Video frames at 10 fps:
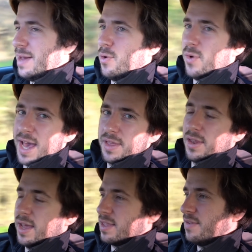I am aware
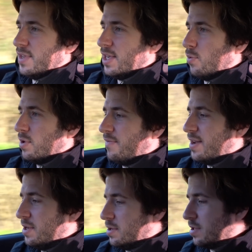that like the video will
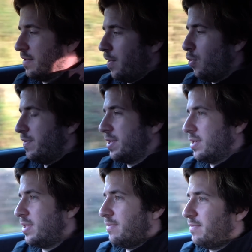eventually just evolve
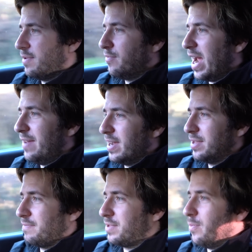into the
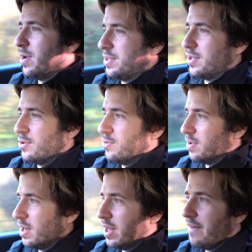ravings of someone who
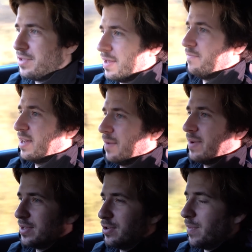loves something a
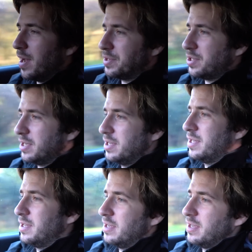bit too much.
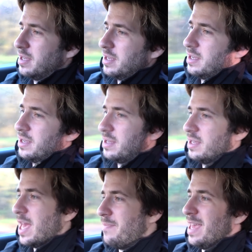
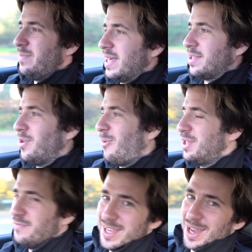And maybe that's not
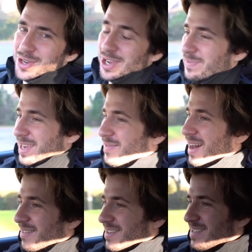what the video should be
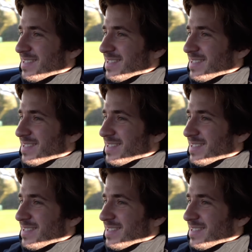about.